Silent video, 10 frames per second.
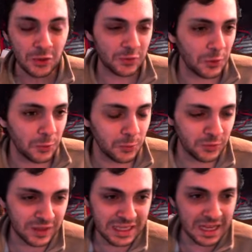So
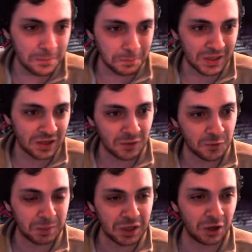the impetus
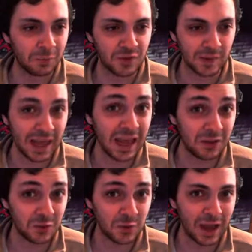becomes
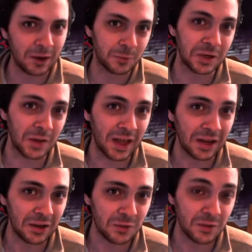less, I
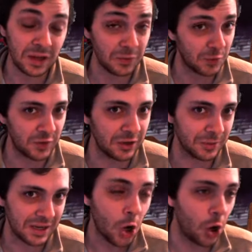realized, in
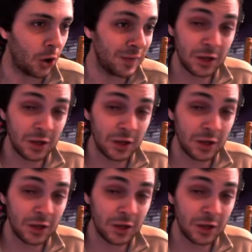theory, on the